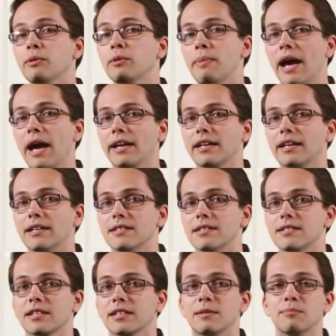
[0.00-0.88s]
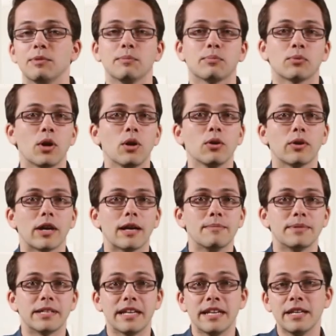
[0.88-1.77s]
Ruby backends can be
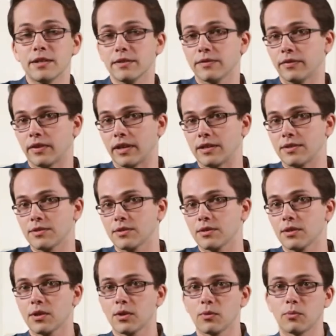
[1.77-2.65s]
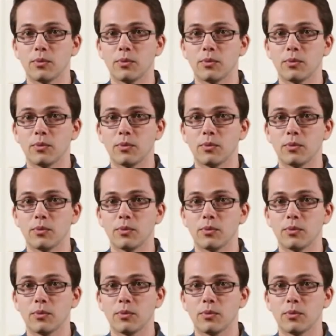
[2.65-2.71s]
programmed to interface